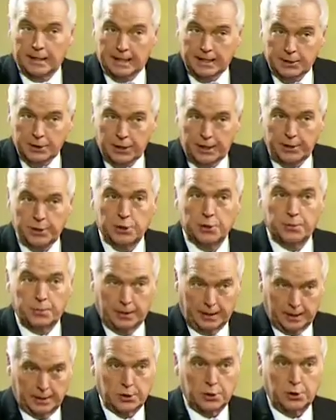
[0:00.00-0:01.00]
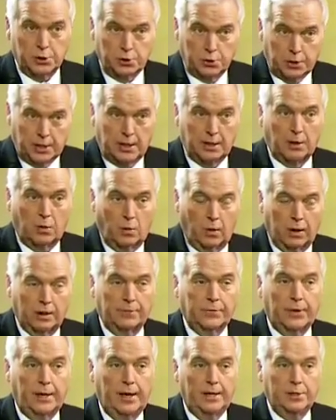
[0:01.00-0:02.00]
that changes because, as you say, the
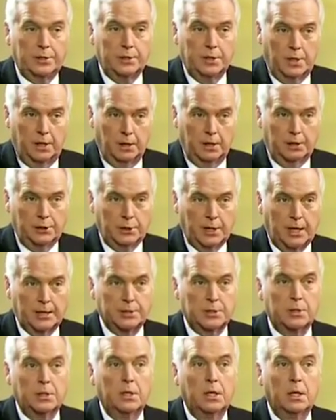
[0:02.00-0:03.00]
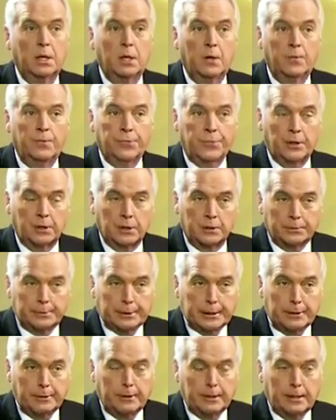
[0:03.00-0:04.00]
qualification, Gary Johnson, the
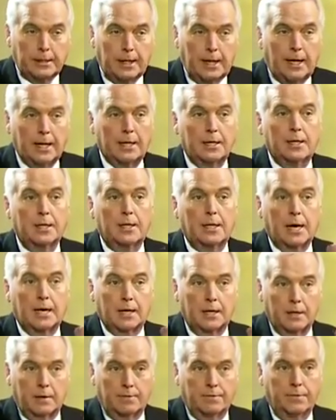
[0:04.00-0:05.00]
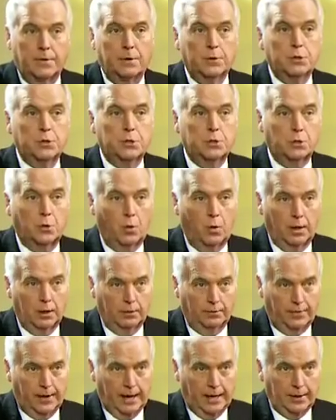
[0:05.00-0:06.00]
Libertarian candidate, got enough votes to
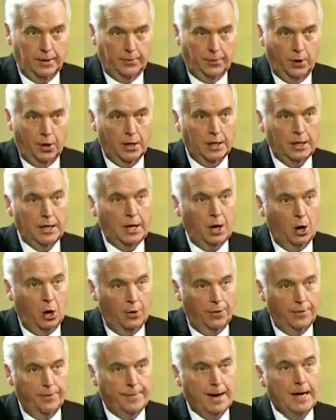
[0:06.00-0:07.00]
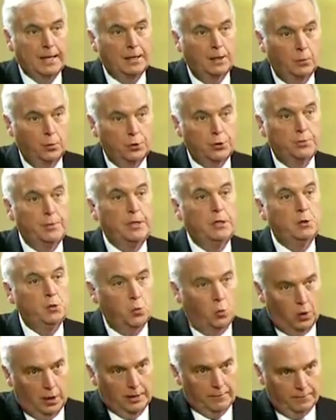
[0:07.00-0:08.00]
qualify the party on the ballot, which means
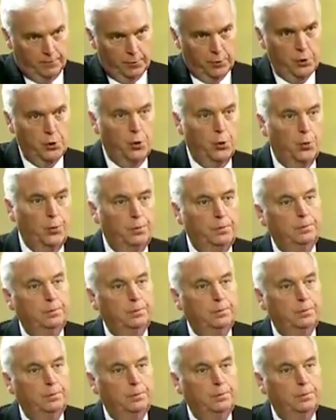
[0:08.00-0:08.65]
what for you?